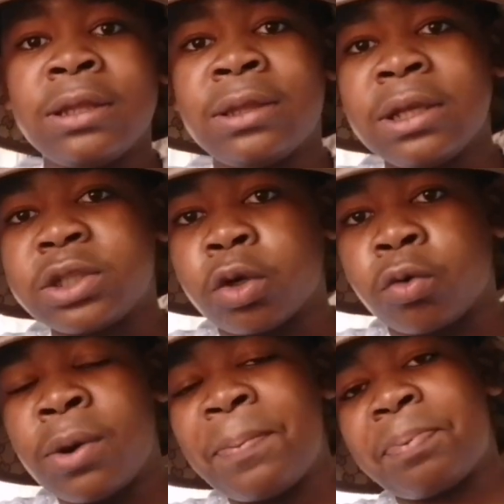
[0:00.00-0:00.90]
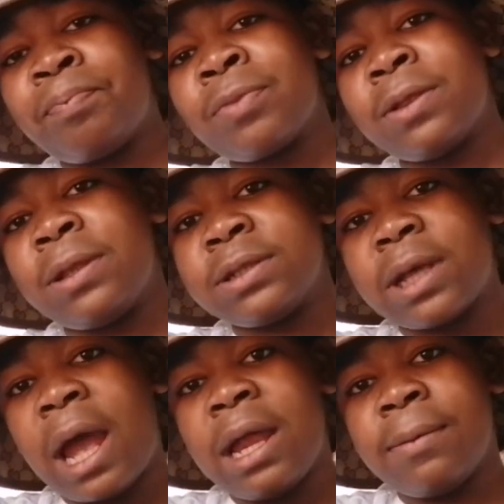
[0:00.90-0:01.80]
This grip
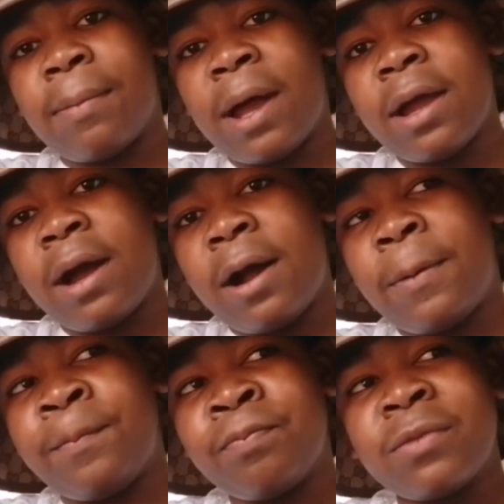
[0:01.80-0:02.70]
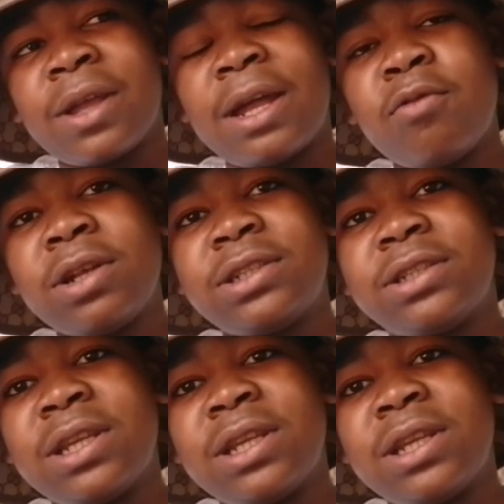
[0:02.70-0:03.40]
designed by I don't know what's his